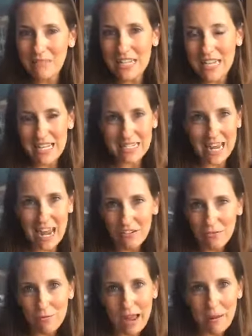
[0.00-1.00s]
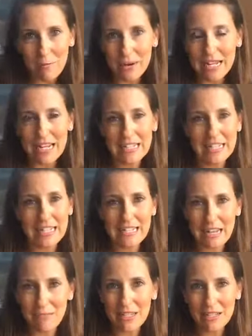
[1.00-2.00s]
He takes it out of a wrapper, he gets it at
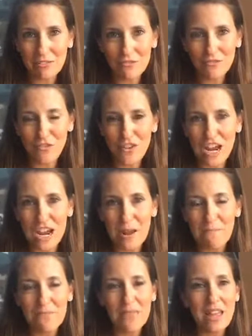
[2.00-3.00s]
Debbie's Gluten-Free,